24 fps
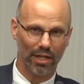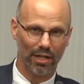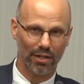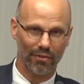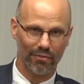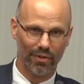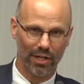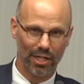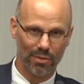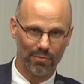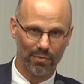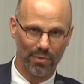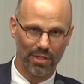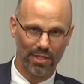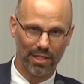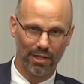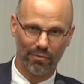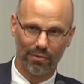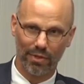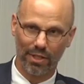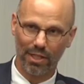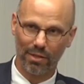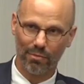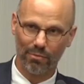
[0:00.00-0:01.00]
investments that
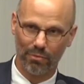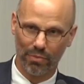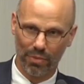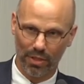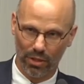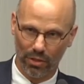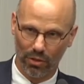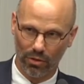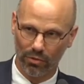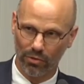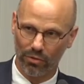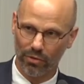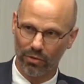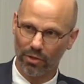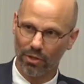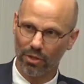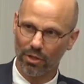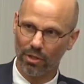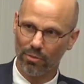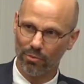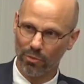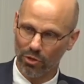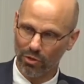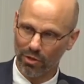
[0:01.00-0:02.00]
really build
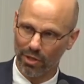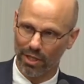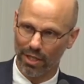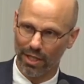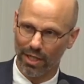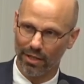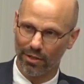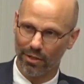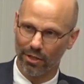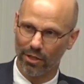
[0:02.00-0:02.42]
community.